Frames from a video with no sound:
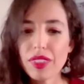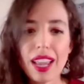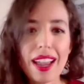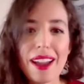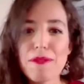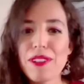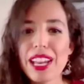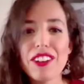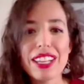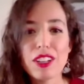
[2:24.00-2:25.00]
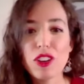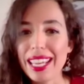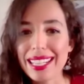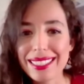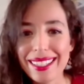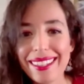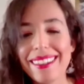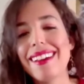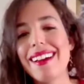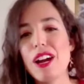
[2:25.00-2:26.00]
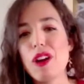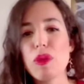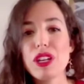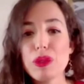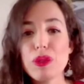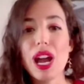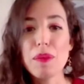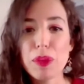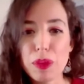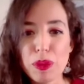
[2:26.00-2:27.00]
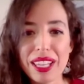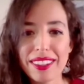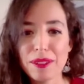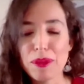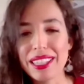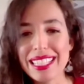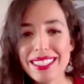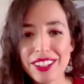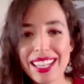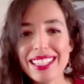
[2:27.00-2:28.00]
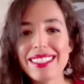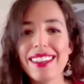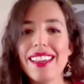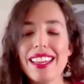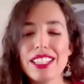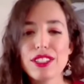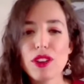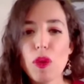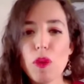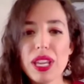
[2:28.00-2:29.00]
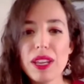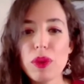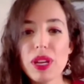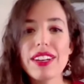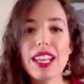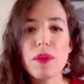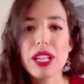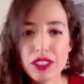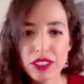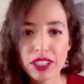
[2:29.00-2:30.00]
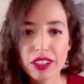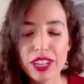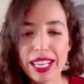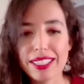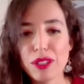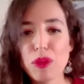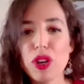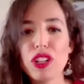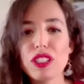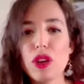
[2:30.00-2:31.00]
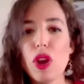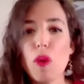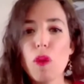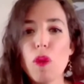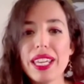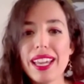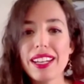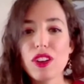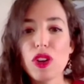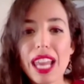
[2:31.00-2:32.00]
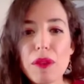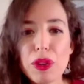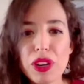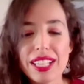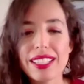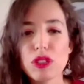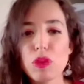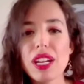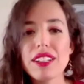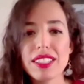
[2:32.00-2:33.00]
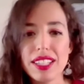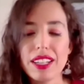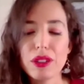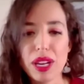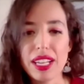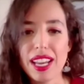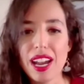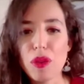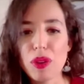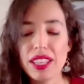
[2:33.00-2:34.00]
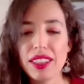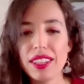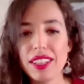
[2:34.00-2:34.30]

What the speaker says: very connected. We grew up with internet. So we are in a much connected world. We can collaborate, as we are seeing right now in